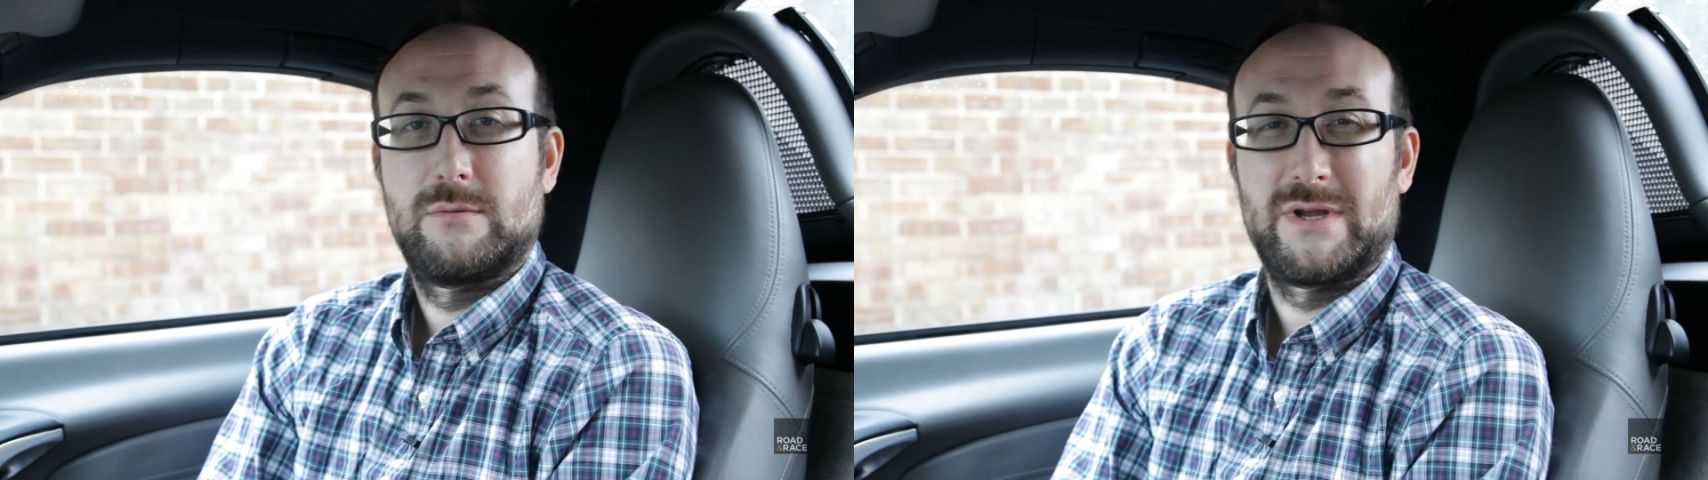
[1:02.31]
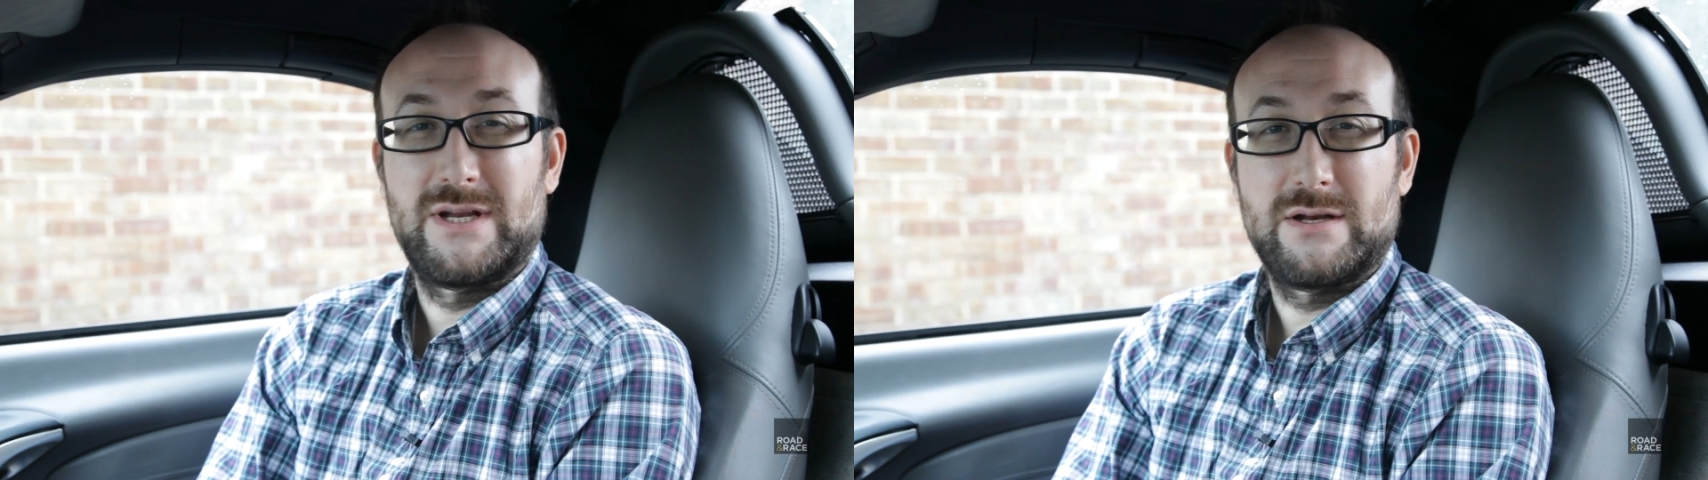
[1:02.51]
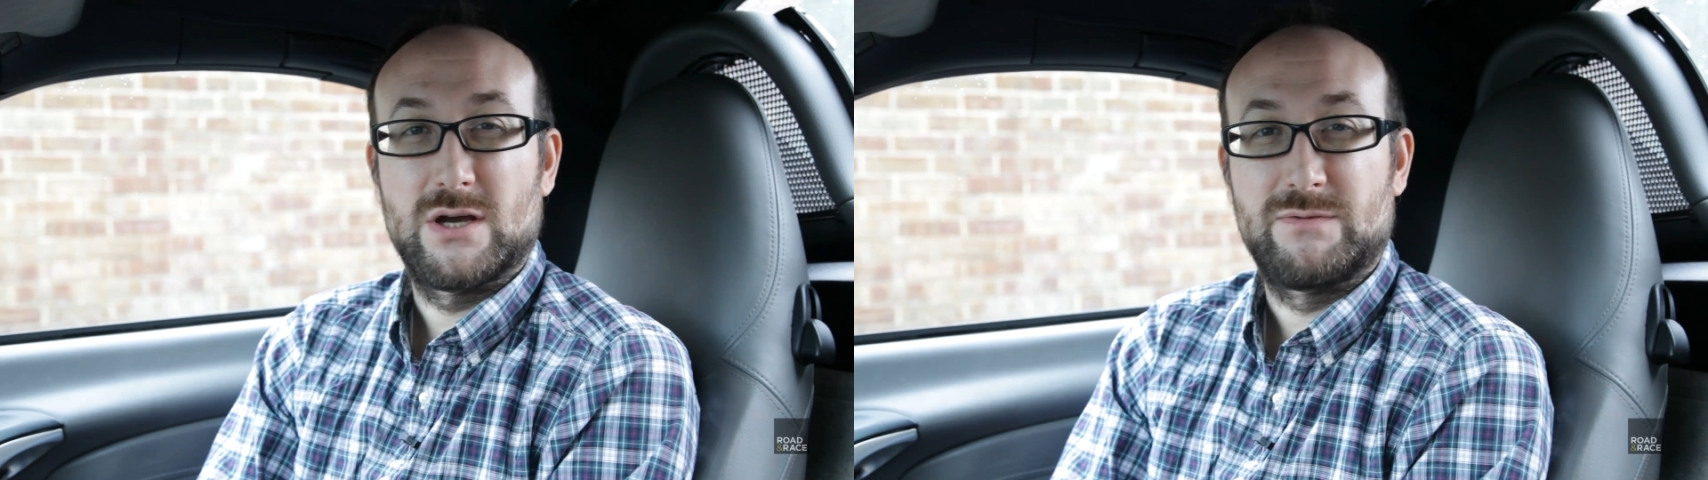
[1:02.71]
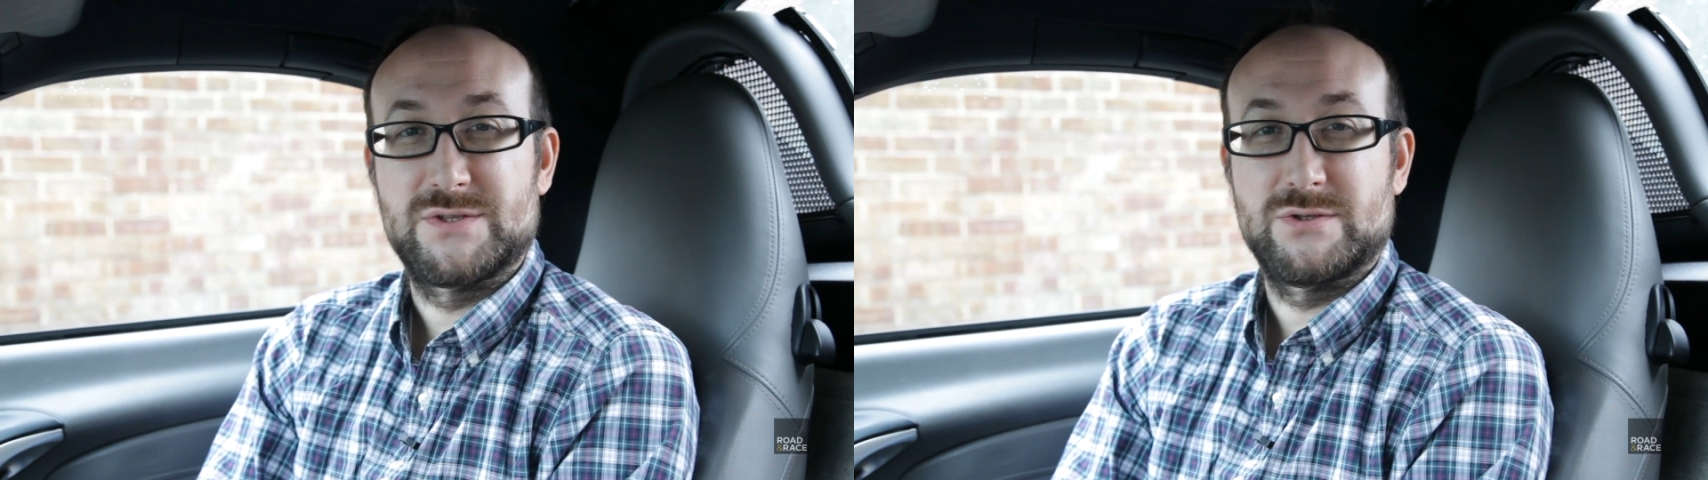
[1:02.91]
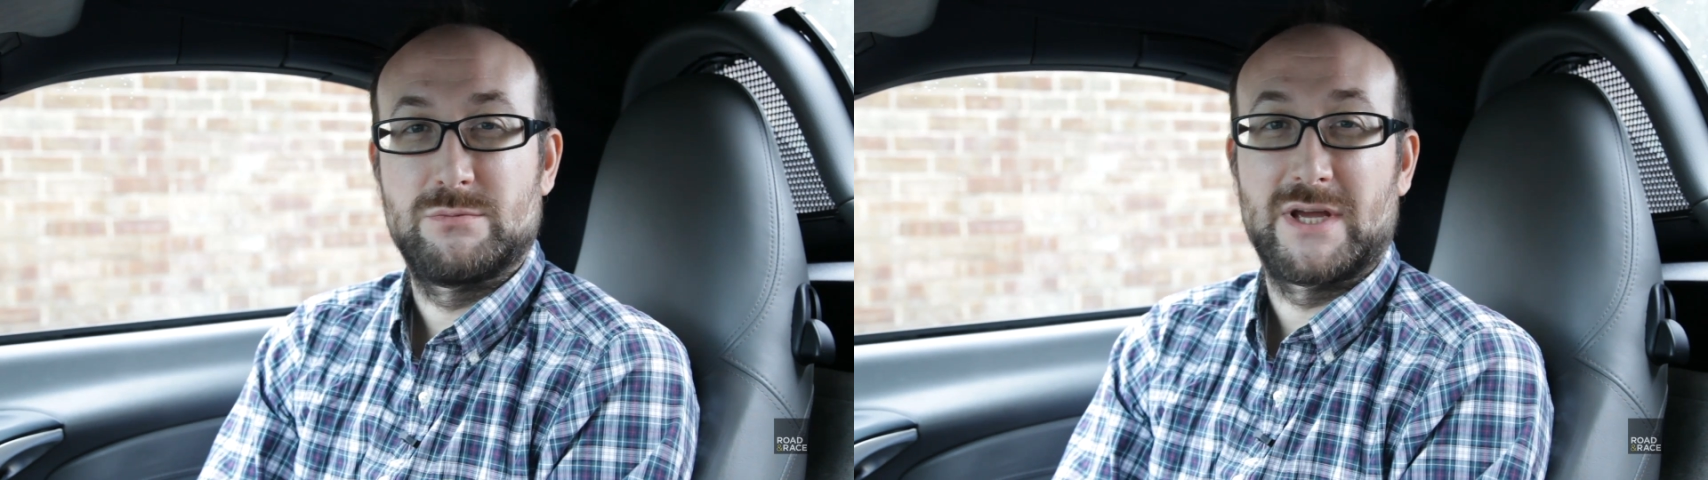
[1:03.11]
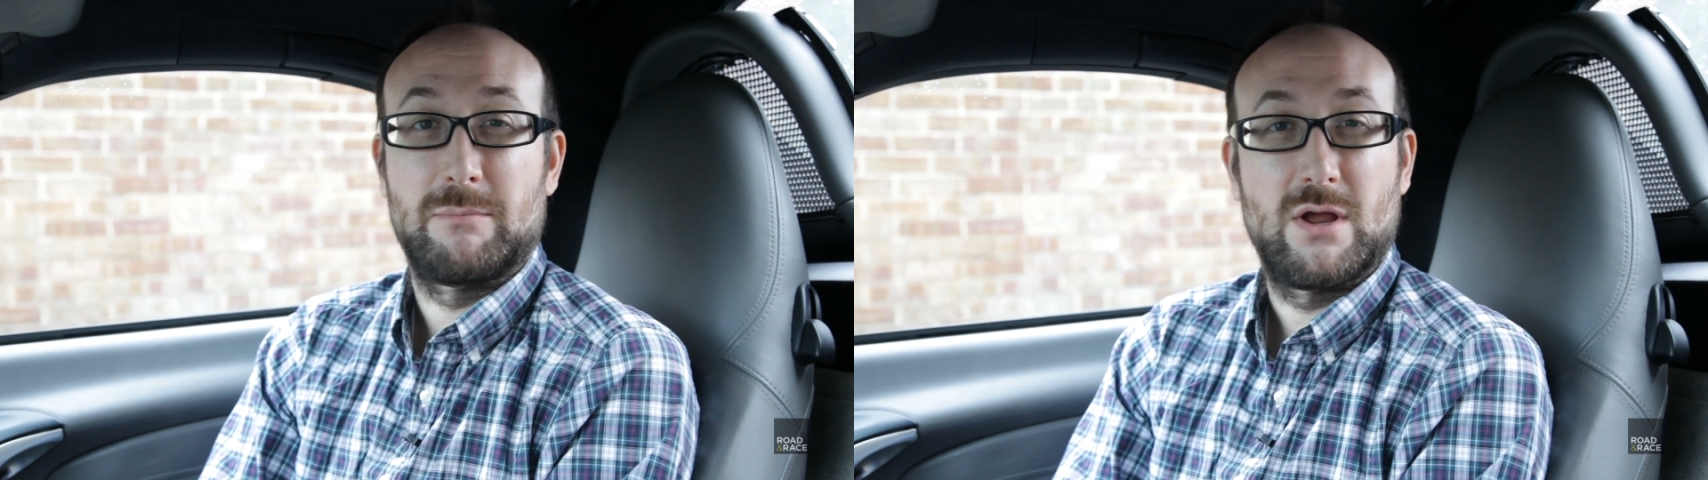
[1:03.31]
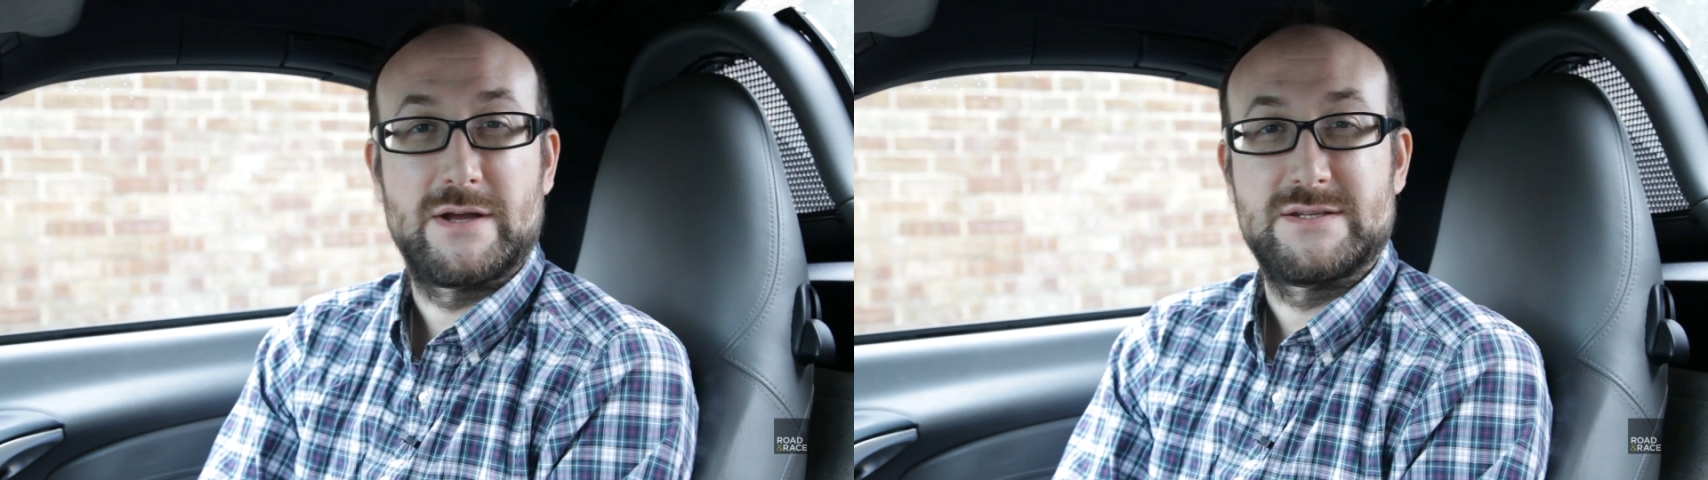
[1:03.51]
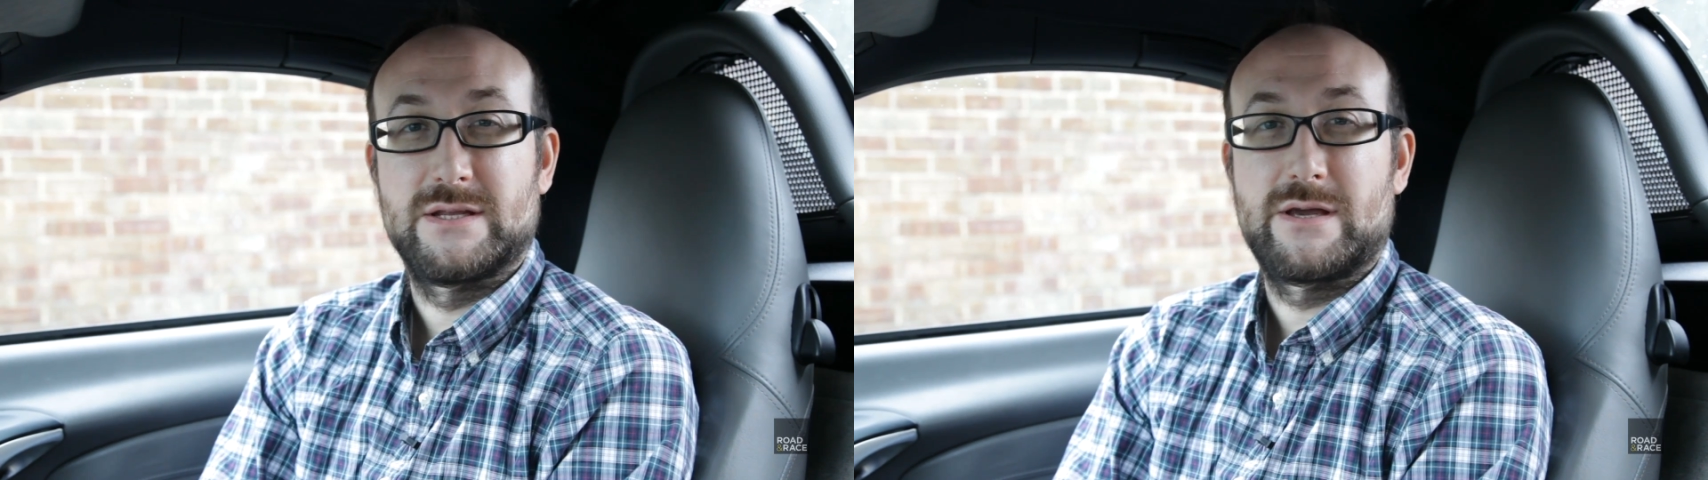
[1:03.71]
but he didn't know if it was still being
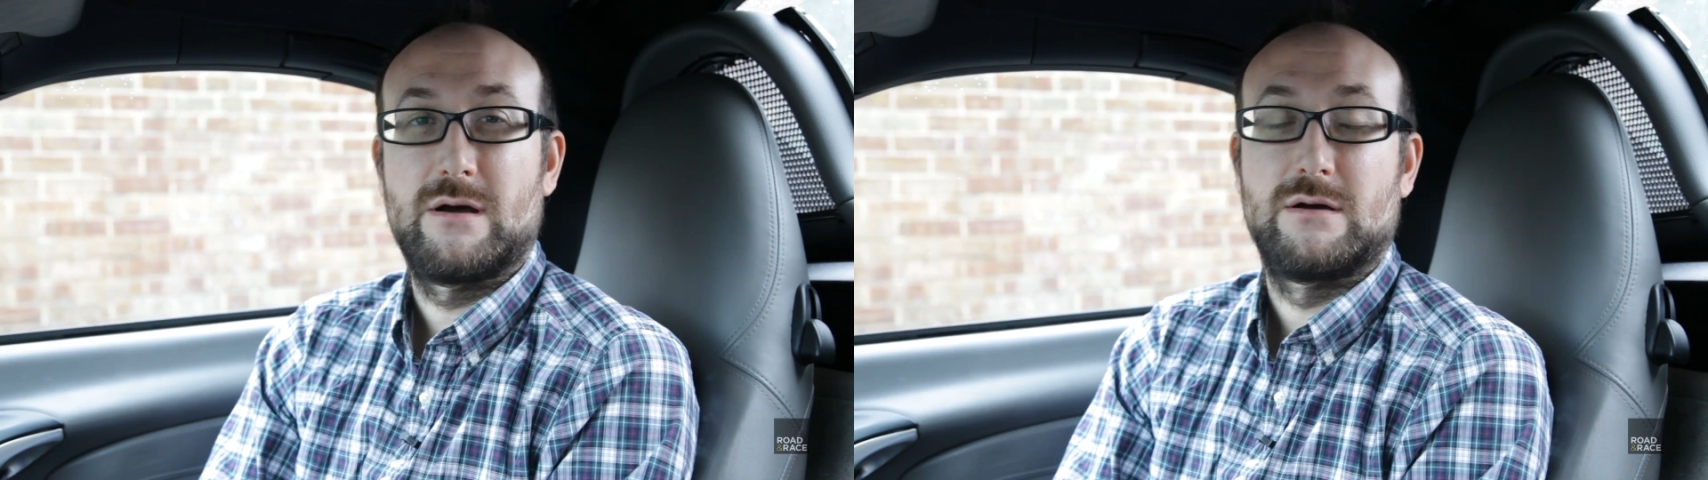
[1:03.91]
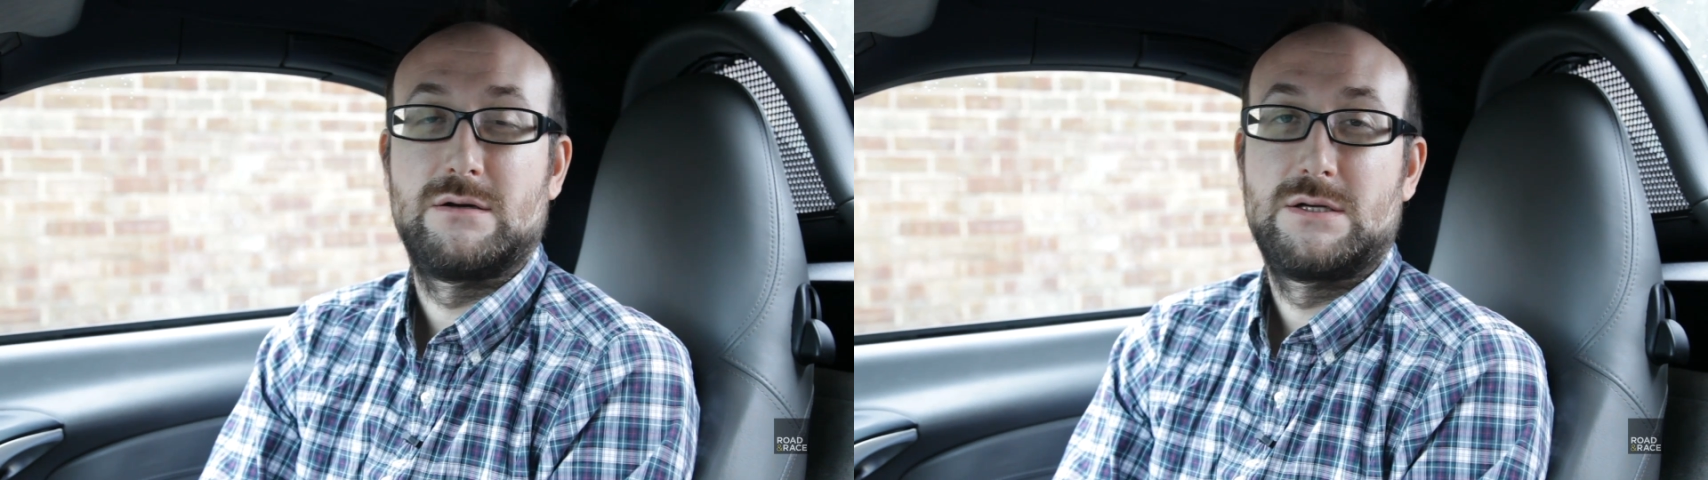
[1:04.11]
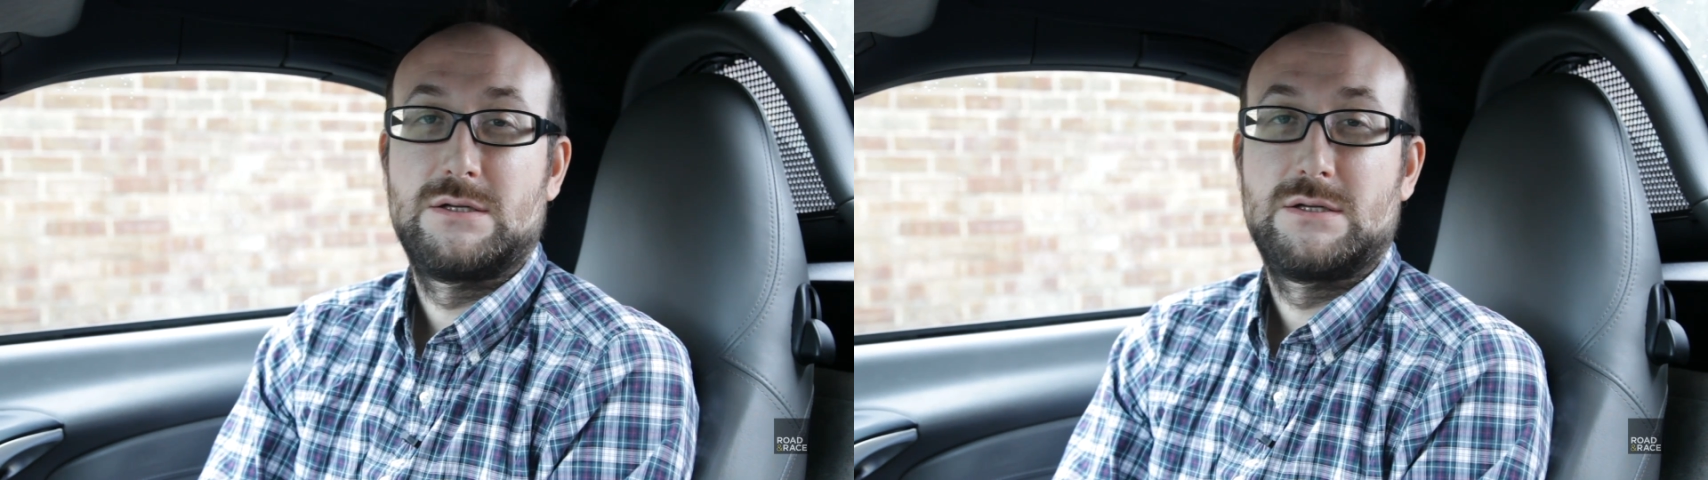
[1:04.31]
applied to the car.